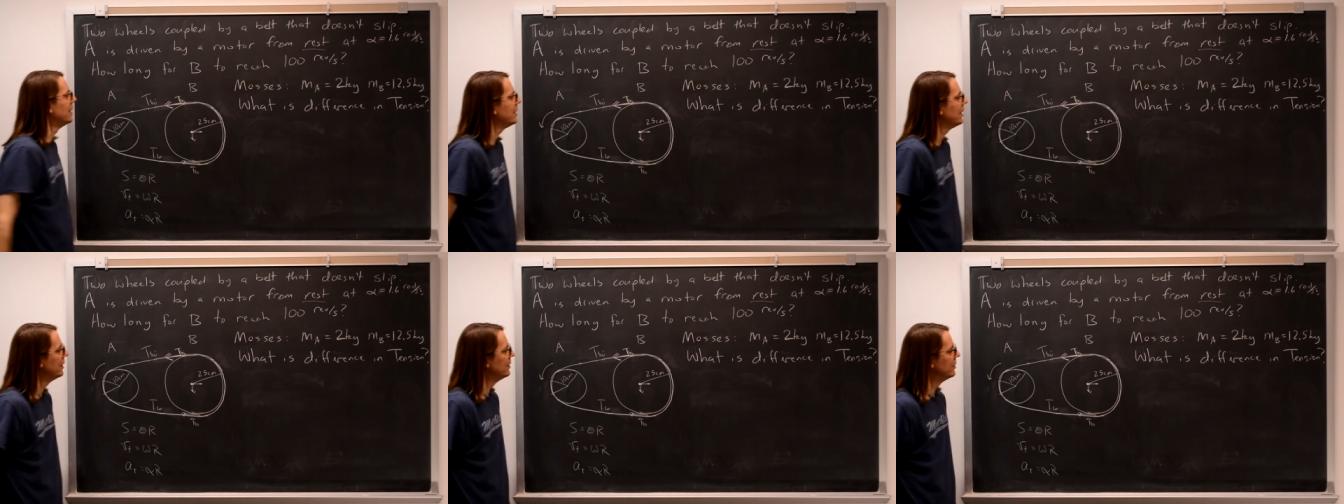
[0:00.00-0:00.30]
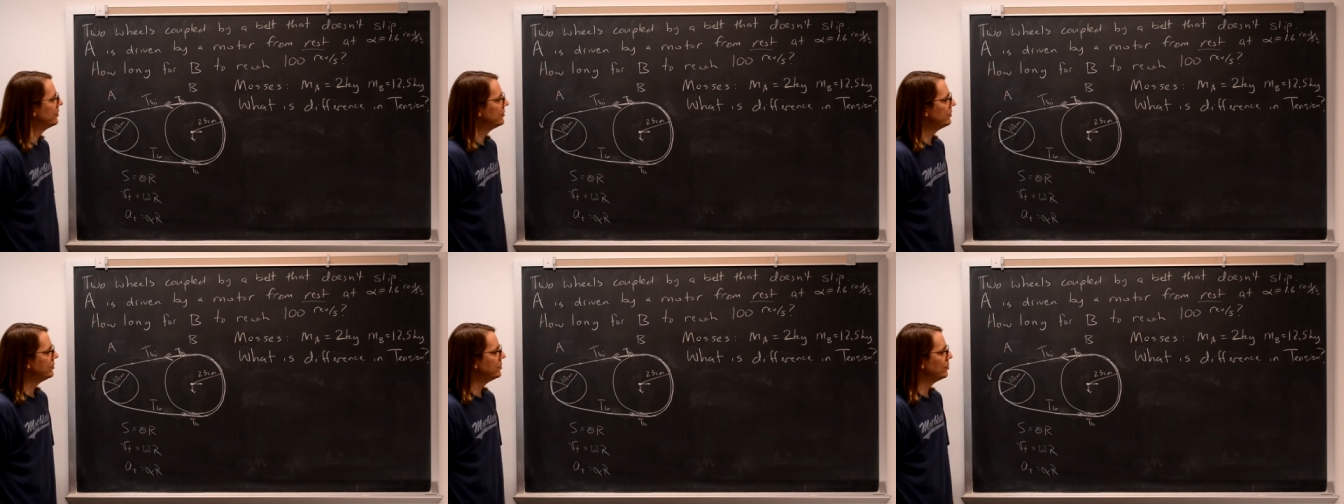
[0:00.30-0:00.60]
in this
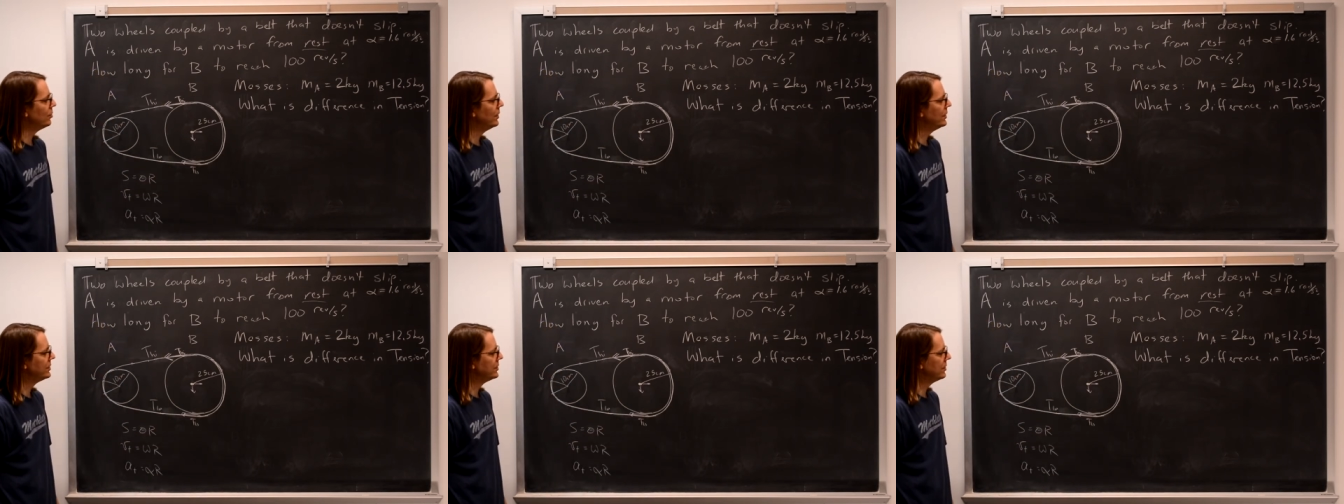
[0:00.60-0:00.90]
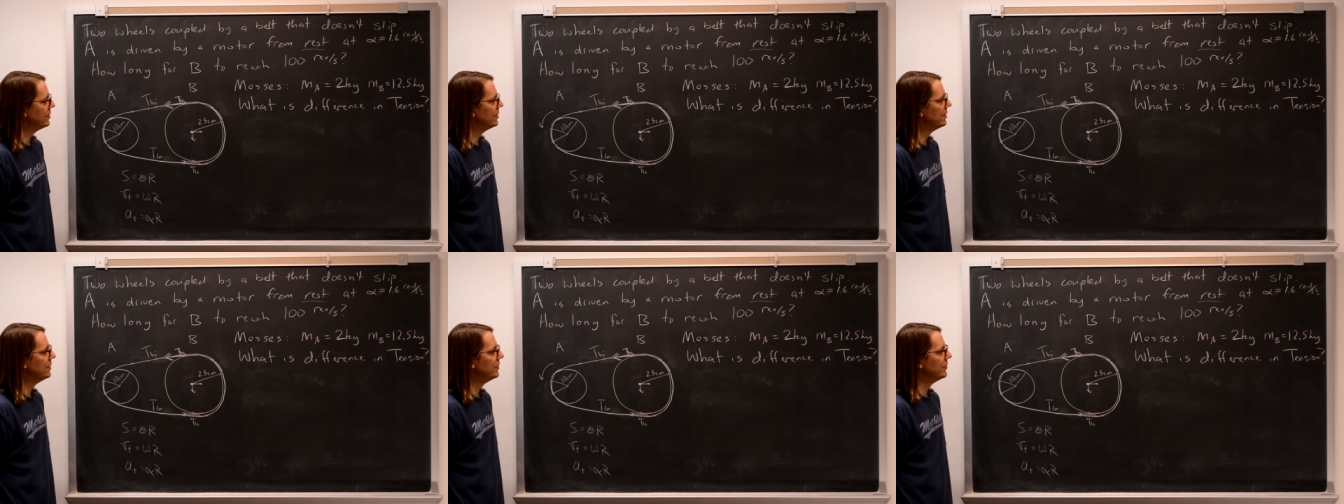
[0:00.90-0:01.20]

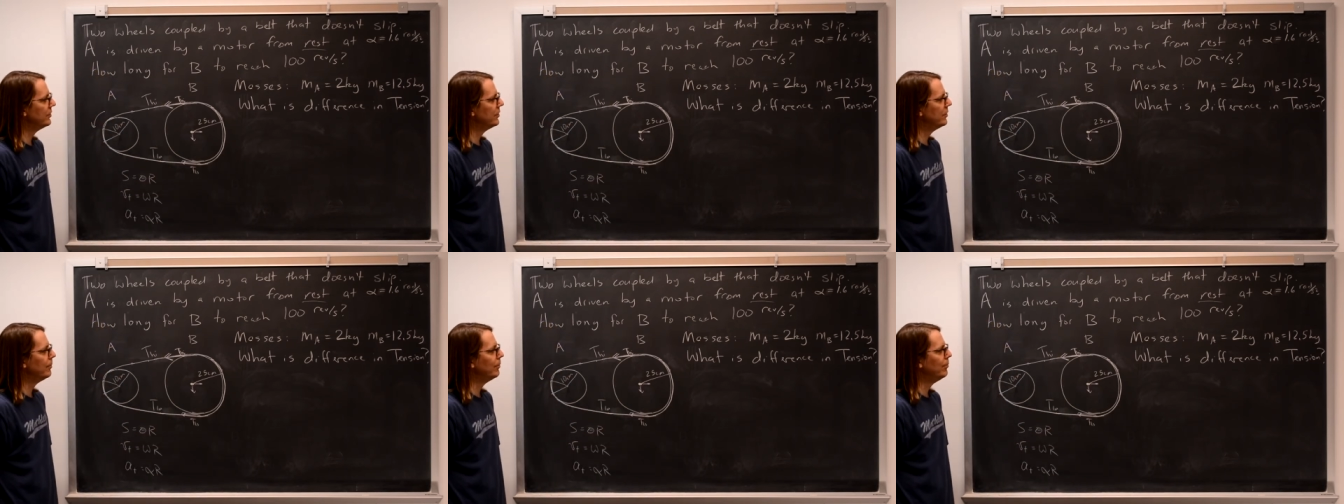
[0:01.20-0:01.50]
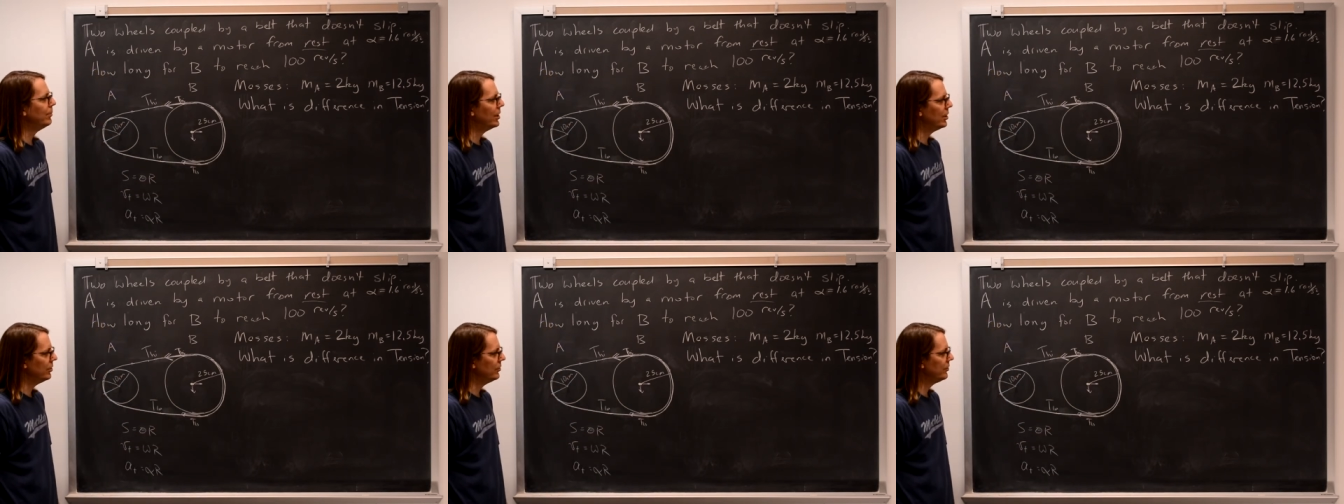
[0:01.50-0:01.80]
situation is the
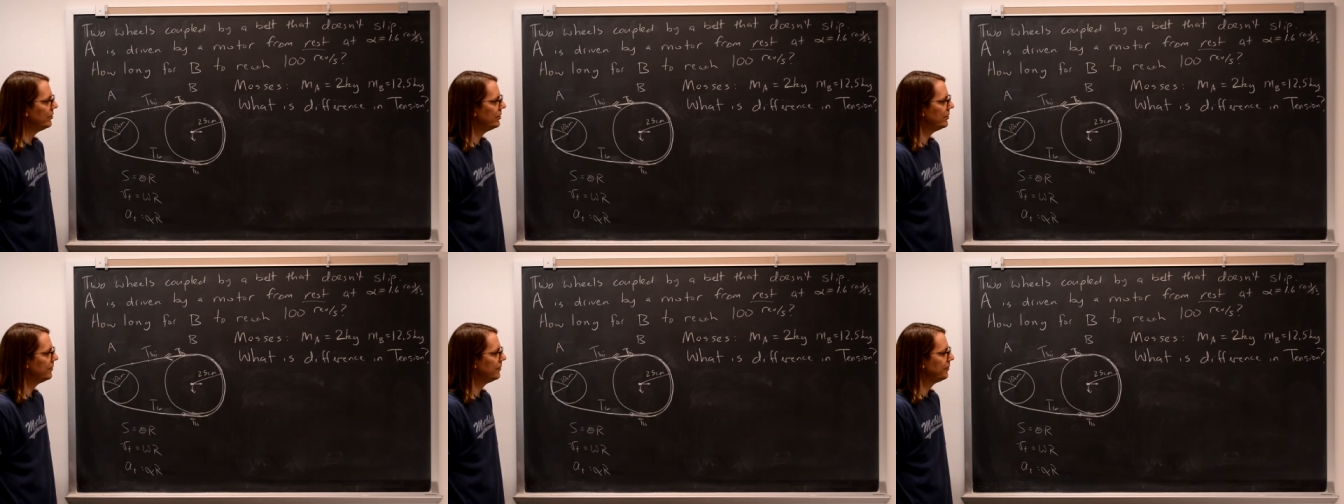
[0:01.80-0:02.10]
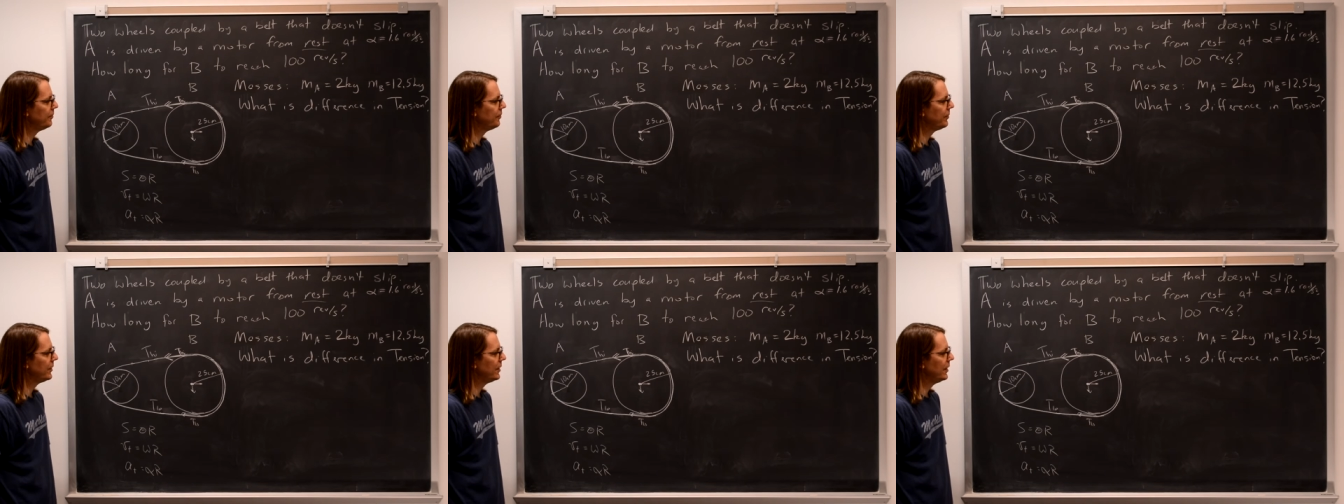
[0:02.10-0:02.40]
belt.
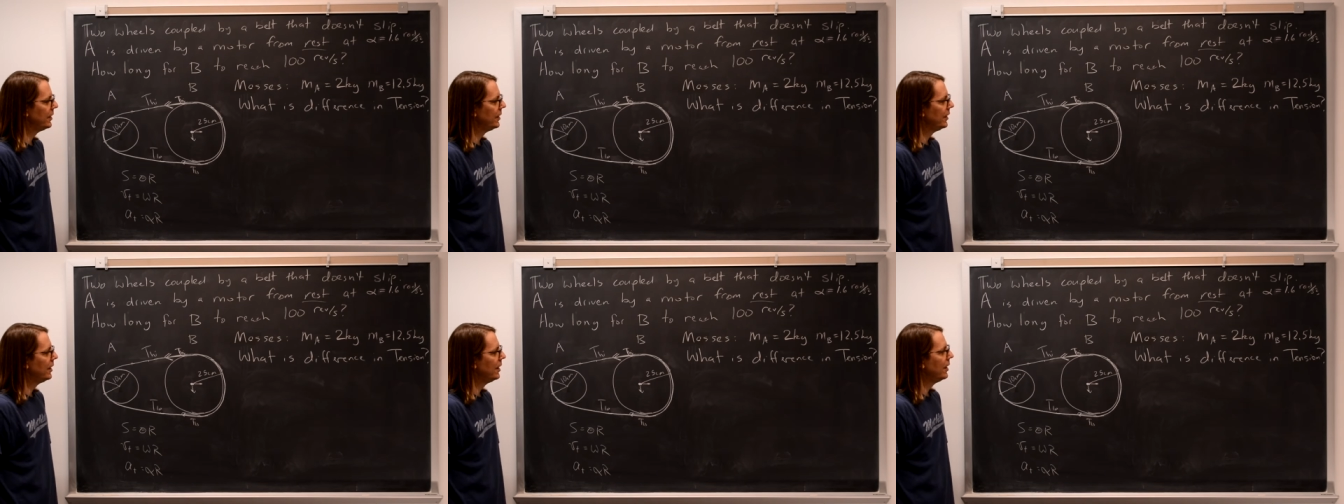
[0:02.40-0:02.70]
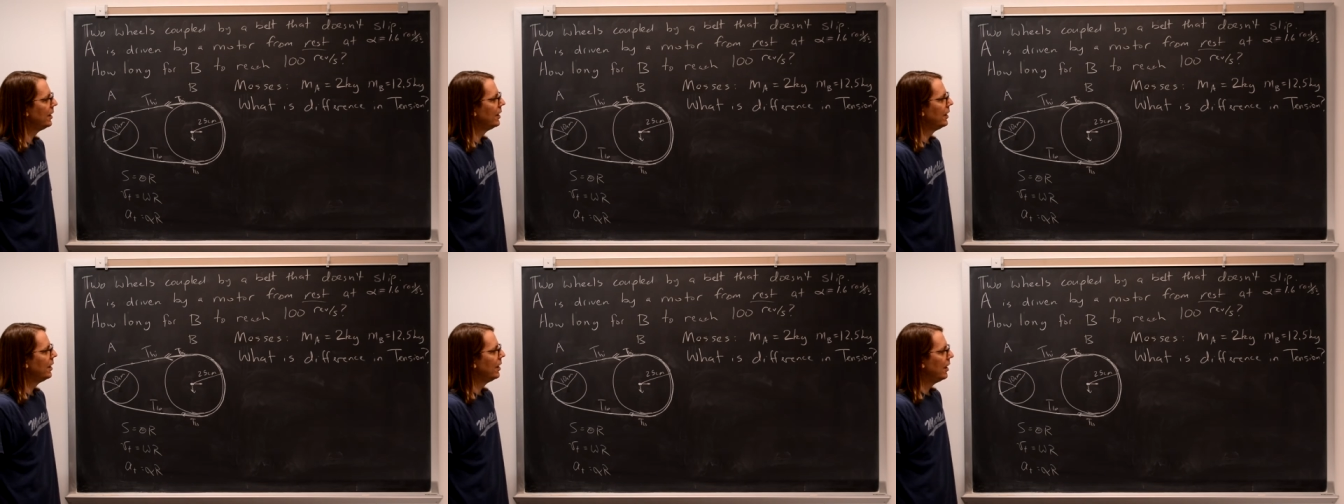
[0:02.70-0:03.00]

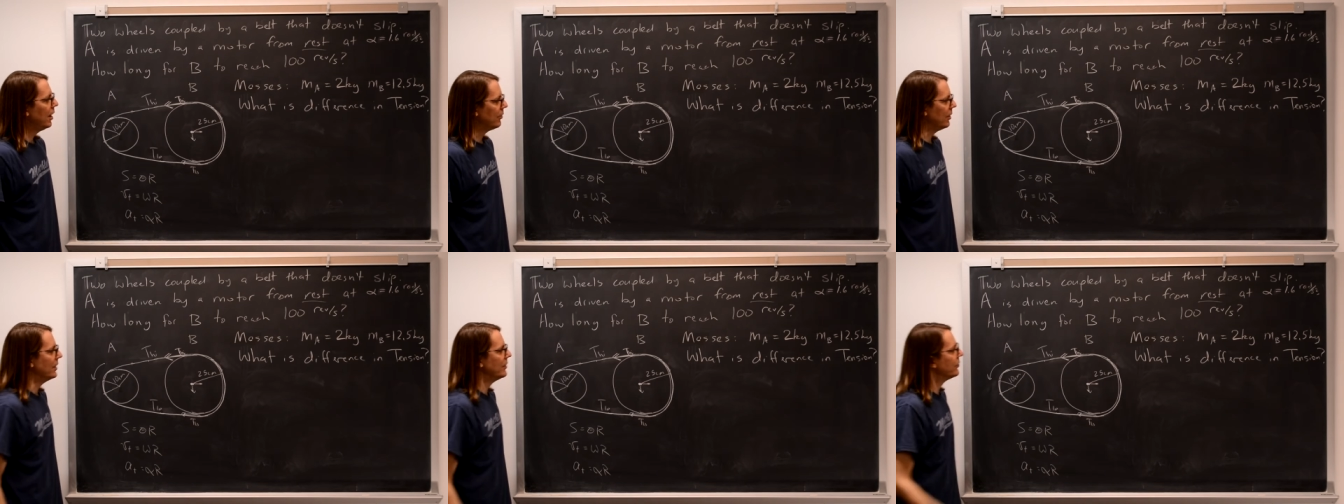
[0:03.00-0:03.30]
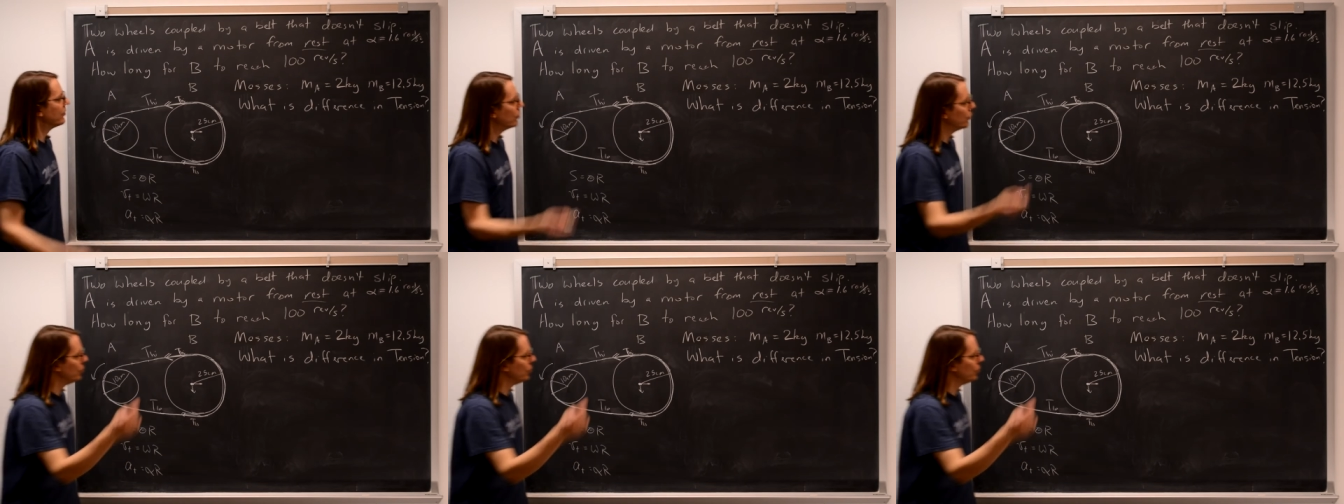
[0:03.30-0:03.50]
All right, so